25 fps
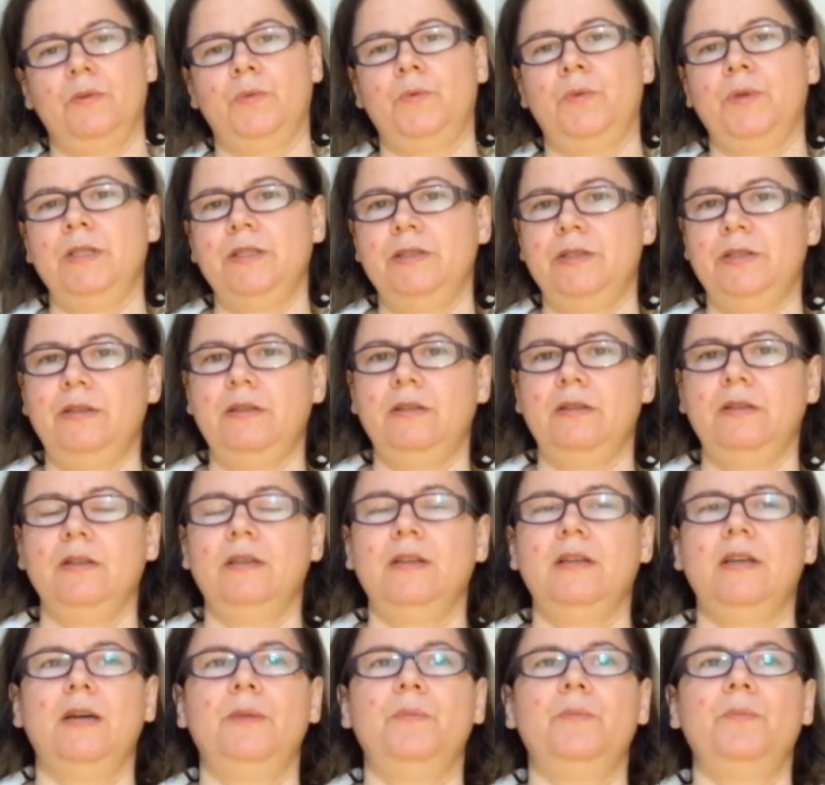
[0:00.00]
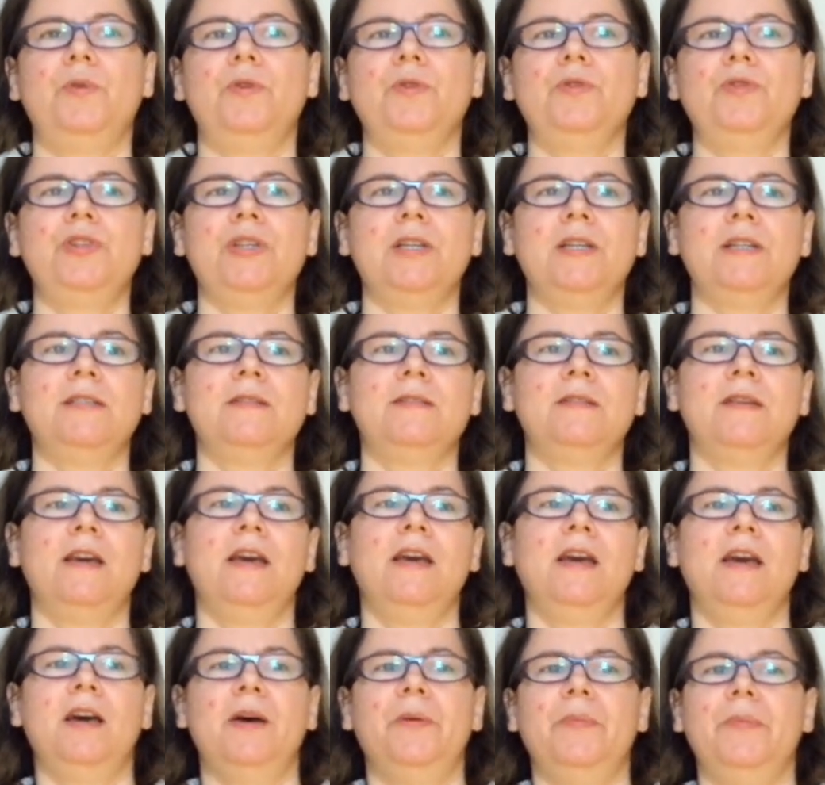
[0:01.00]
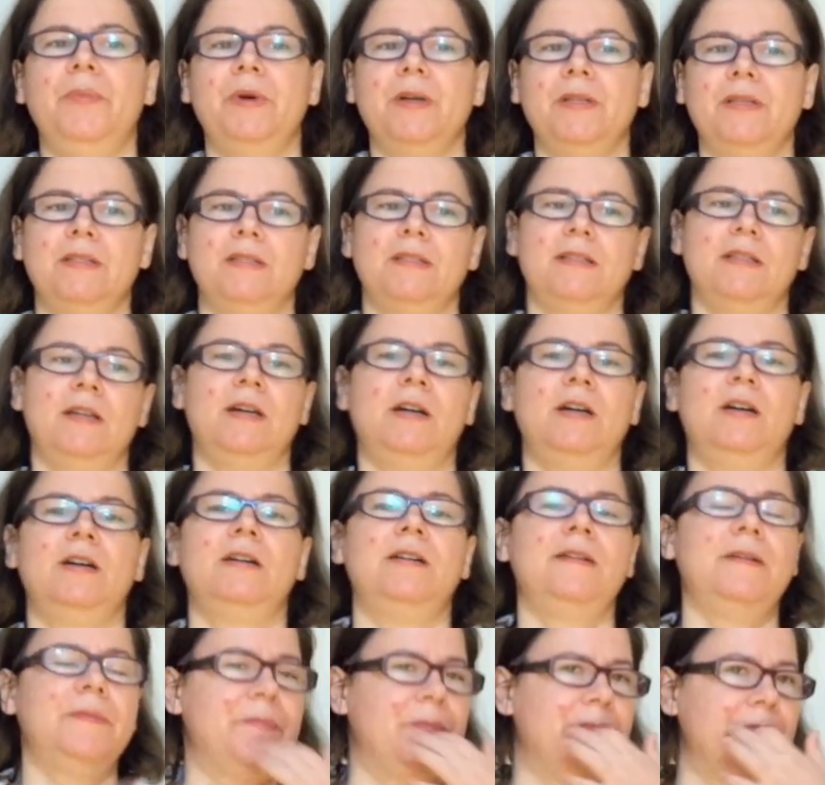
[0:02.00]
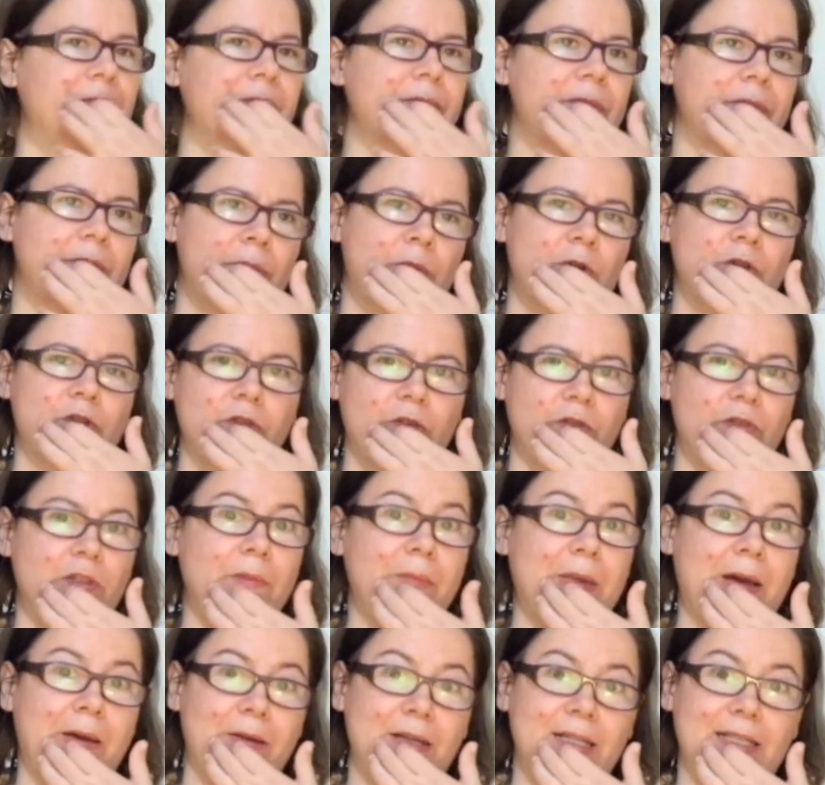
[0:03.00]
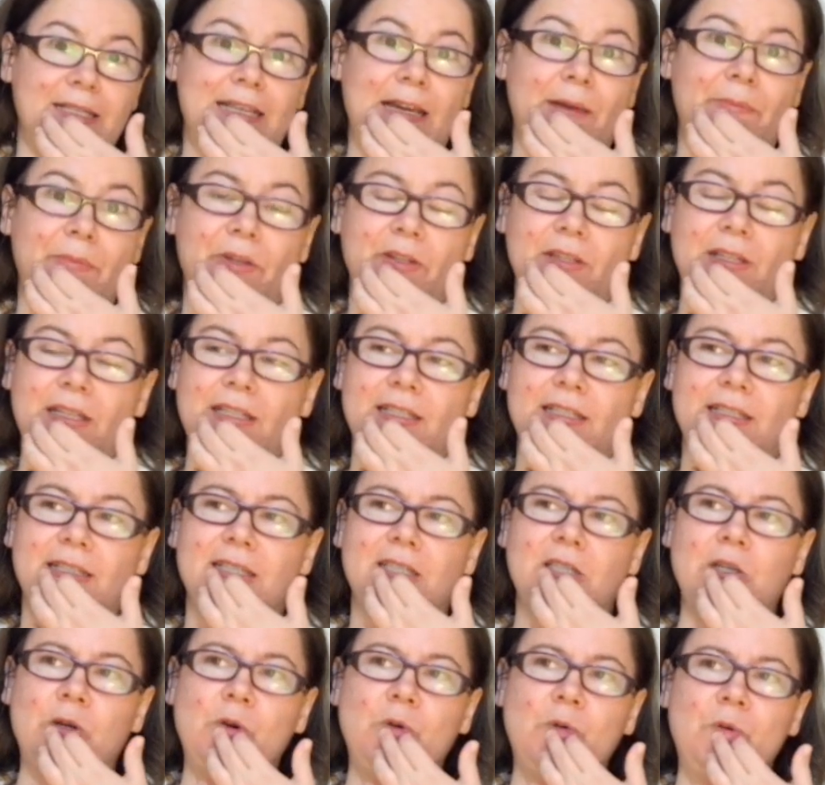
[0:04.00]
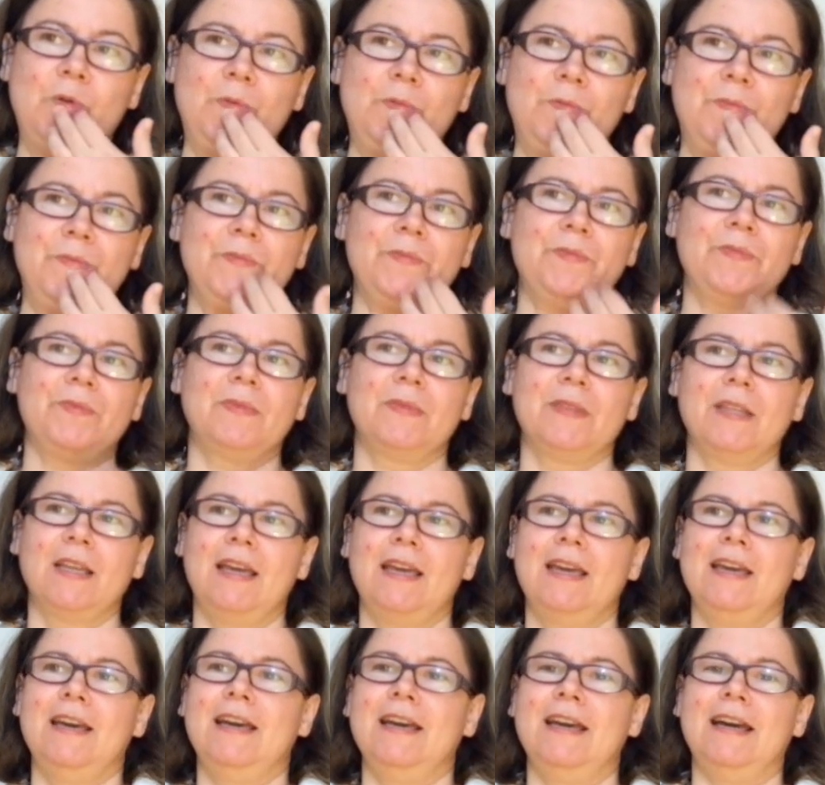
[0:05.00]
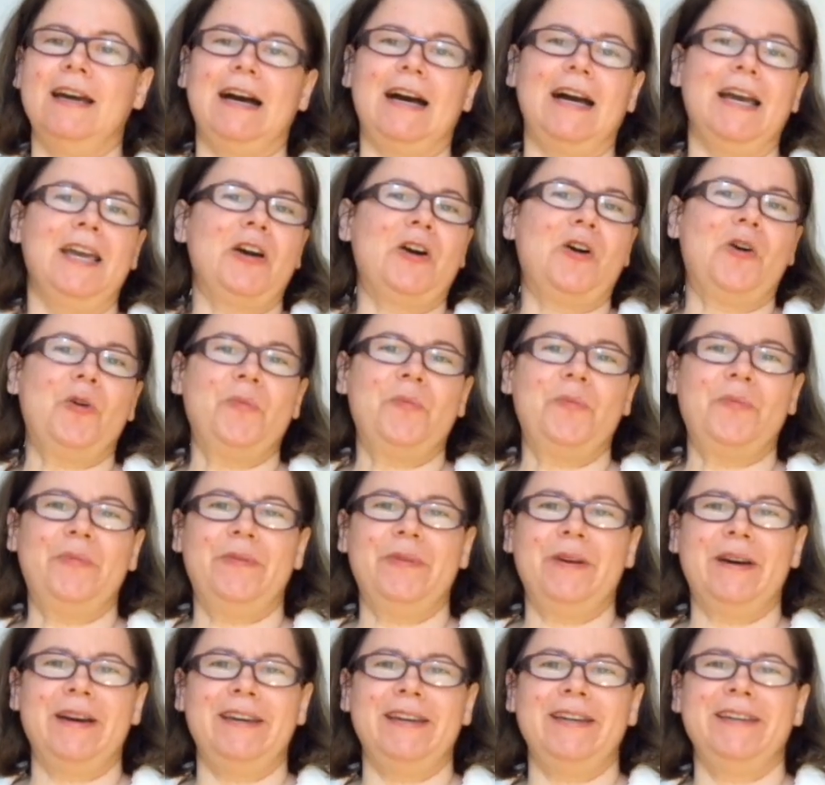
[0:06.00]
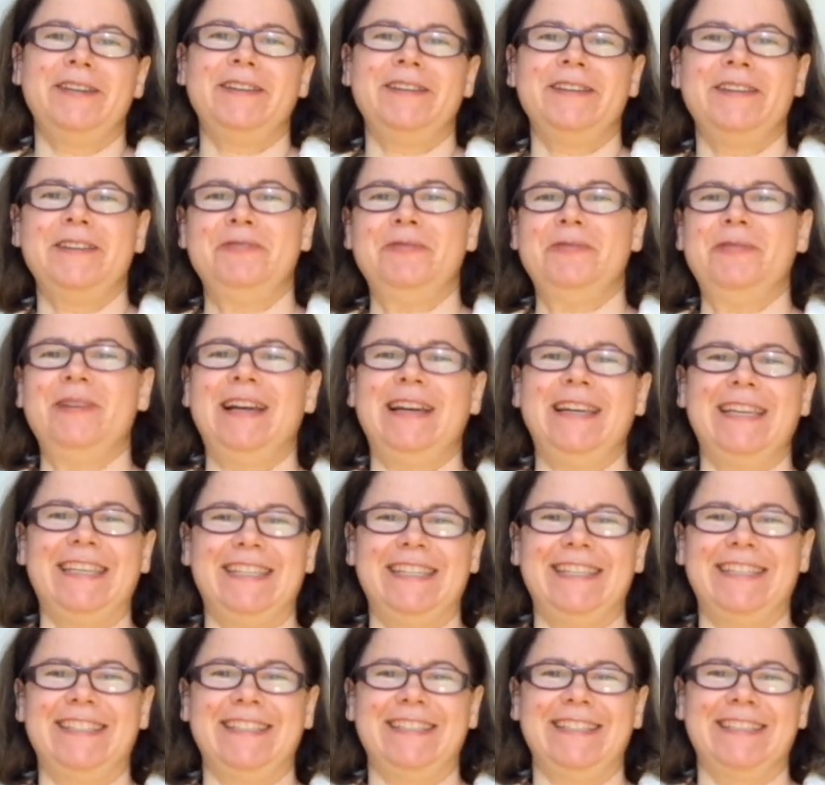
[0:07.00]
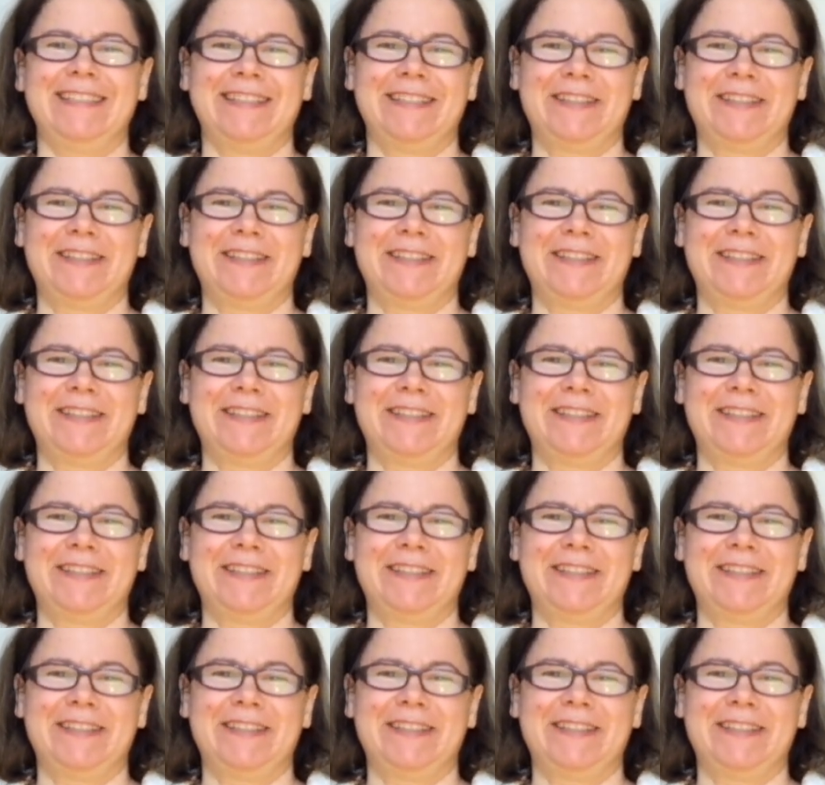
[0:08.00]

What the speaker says: winter projects, but most of them are summer knits. So I hope you like it.